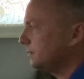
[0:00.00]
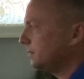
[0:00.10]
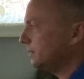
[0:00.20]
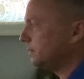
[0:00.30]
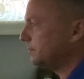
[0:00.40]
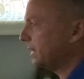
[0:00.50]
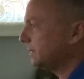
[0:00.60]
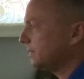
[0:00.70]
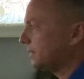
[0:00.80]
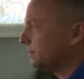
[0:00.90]
get her back
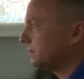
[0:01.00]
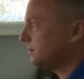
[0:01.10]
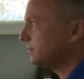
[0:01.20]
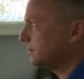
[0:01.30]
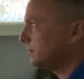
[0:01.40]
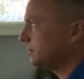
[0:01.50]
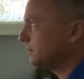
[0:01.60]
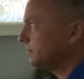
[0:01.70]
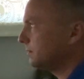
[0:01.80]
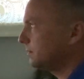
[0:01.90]
down.
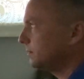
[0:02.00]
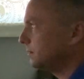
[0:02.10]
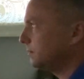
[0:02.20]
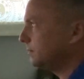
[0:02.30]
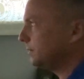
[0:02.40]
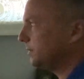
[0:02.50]
Right